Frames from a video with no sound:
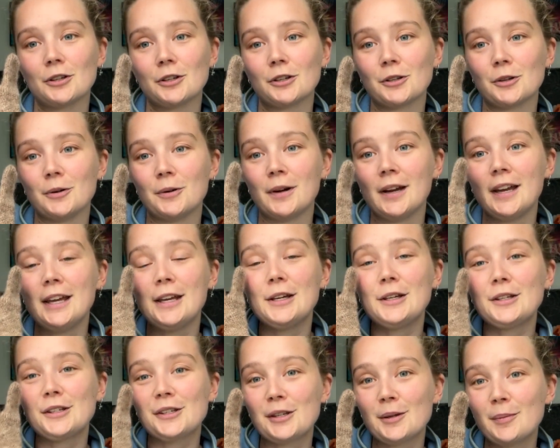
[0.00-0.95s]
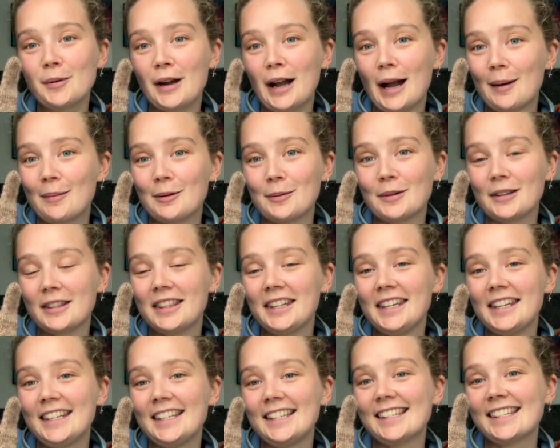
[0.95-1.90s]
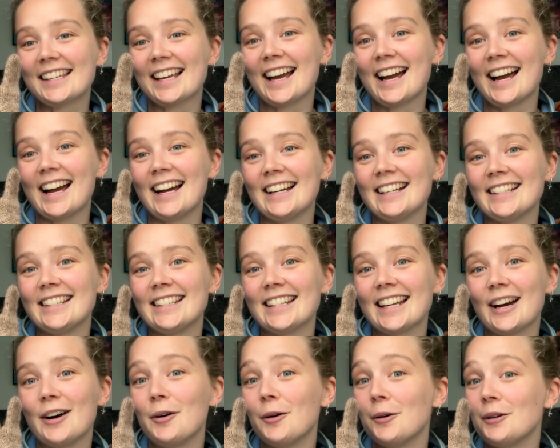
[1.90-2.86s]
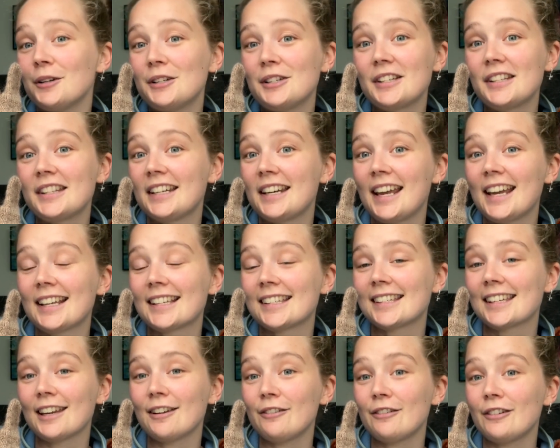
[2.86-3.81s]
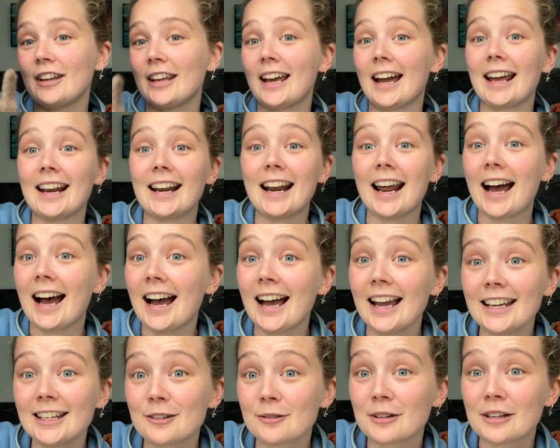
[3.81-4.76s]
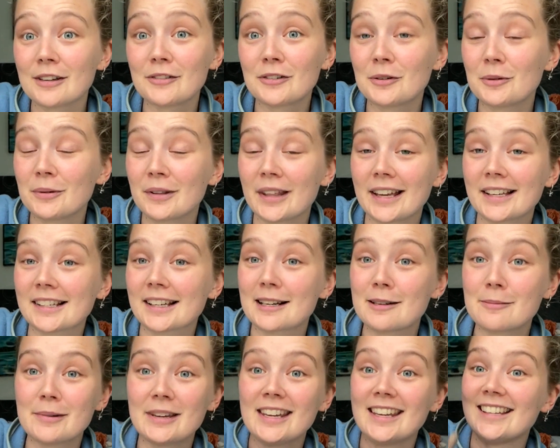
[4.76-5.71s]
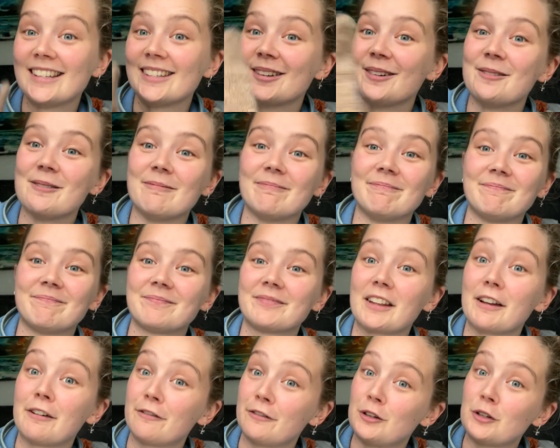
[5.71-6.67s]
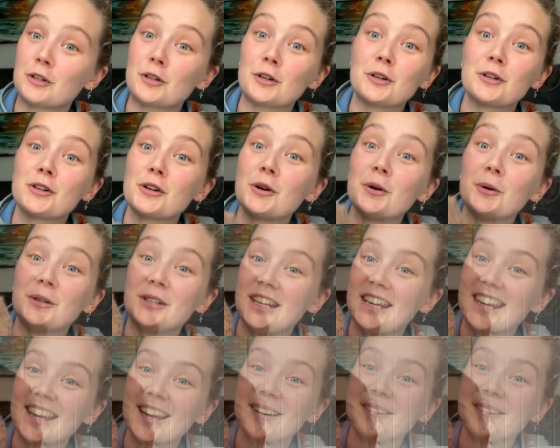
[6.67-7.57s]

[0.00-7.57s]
So super happy with these, and on to the next gift knit, and I don't even know what that's going to be, so future Joe, take it